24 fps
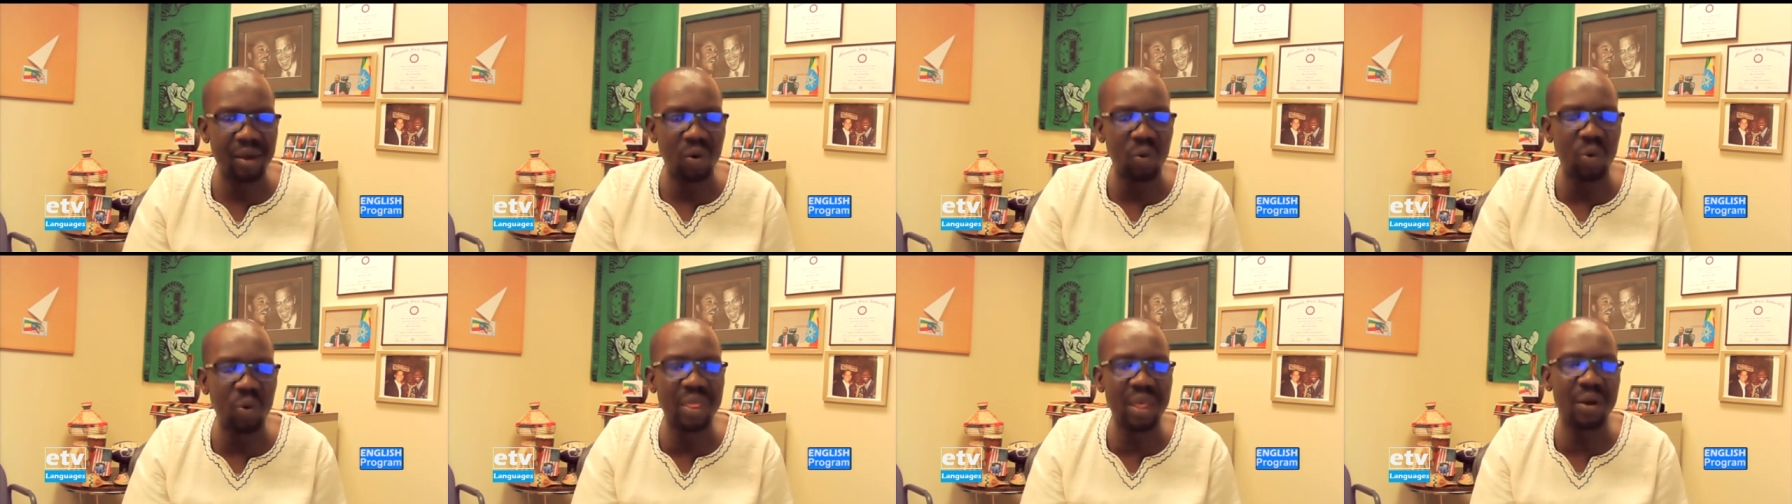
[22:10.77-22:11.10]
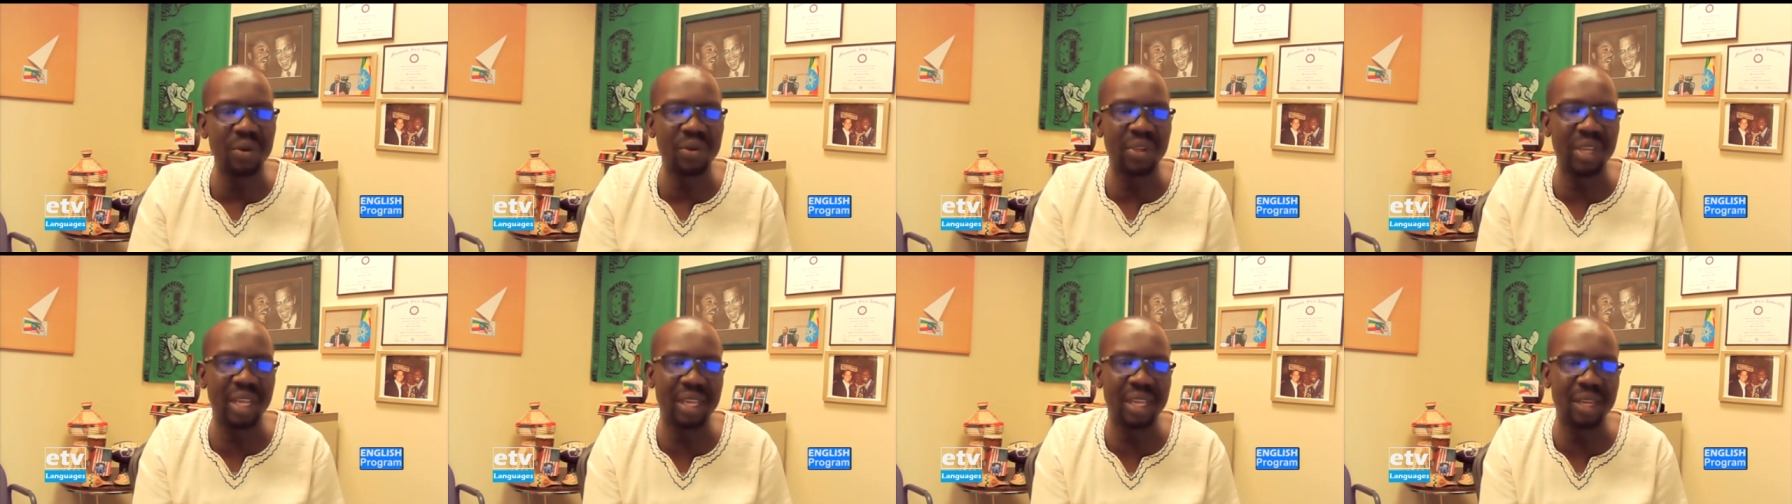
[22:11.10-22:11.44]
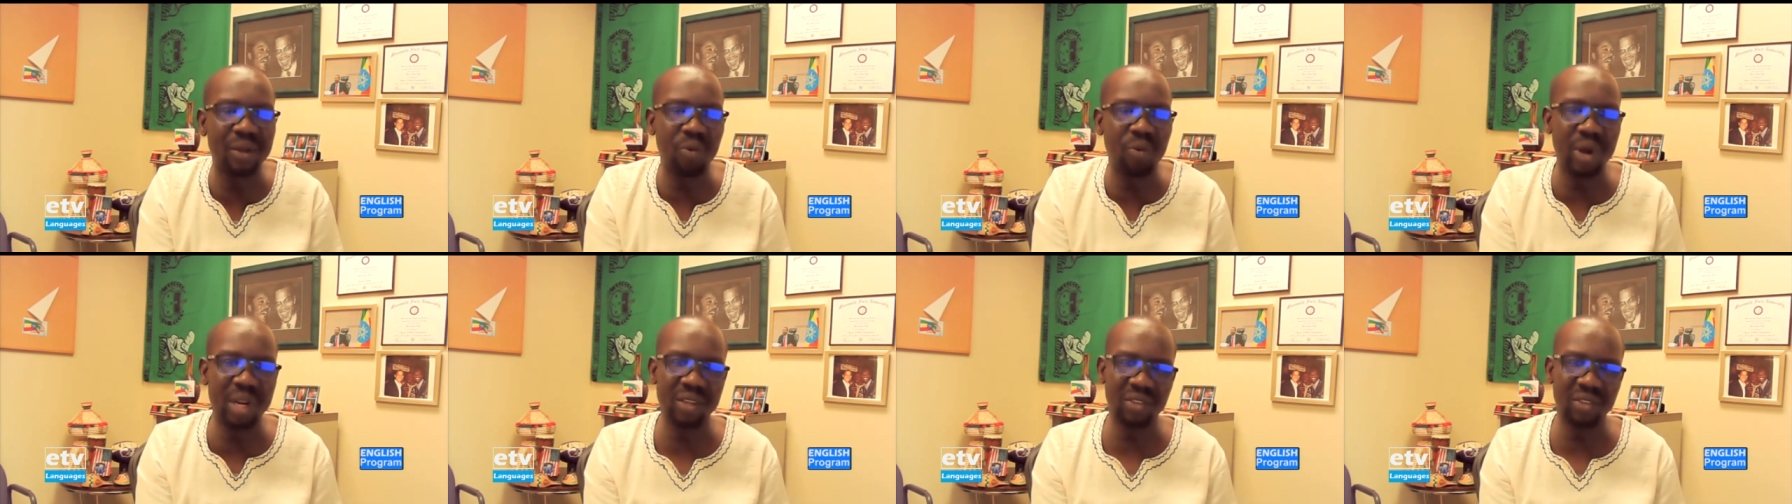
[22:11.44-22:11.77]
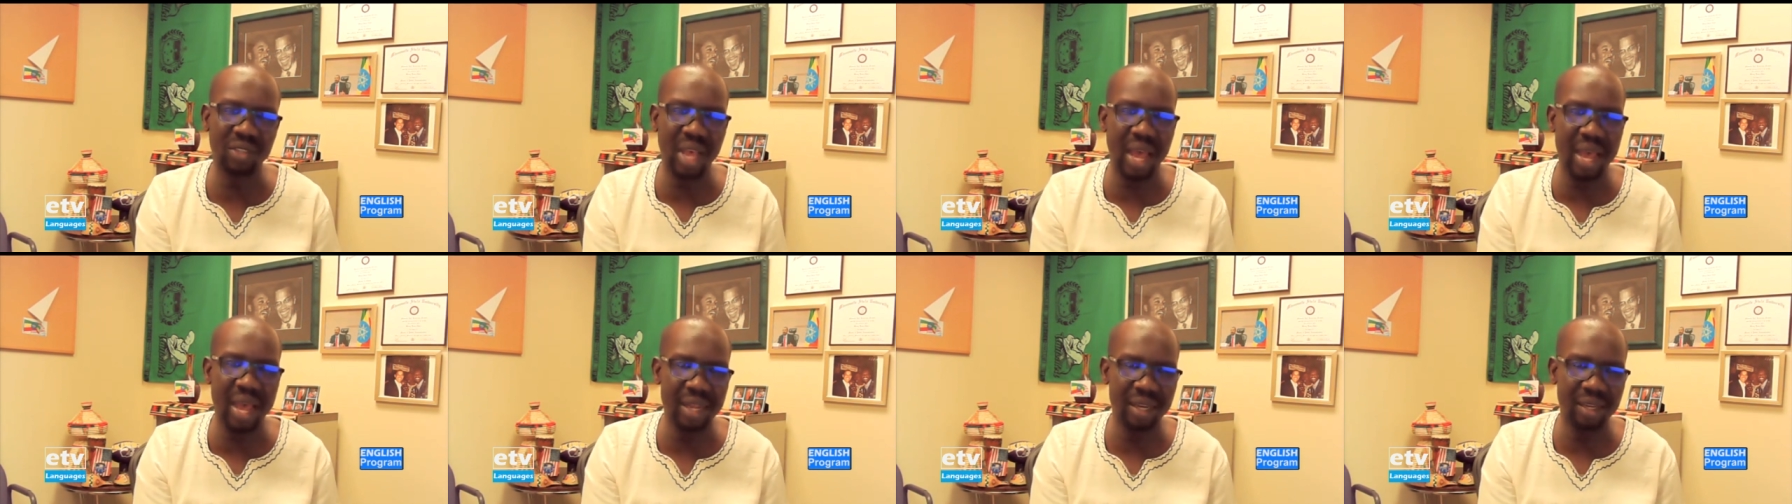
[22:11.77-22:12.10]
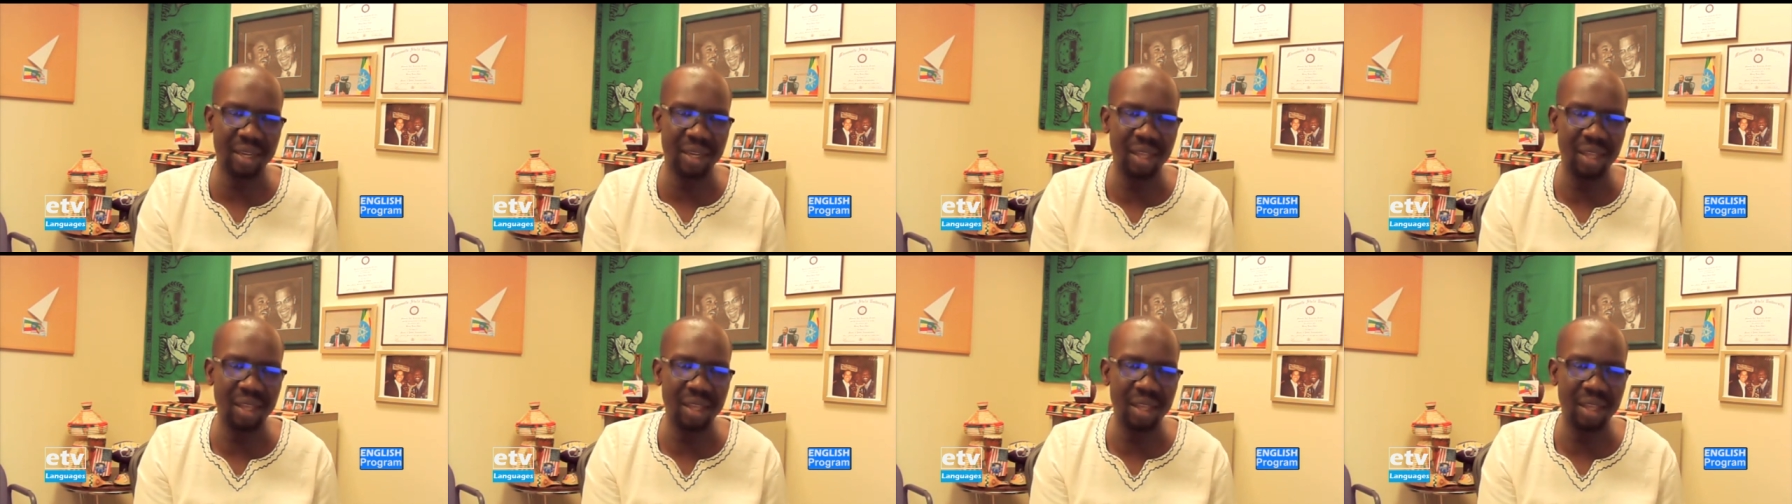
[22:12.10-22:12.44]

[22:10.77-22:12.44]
without taking one side.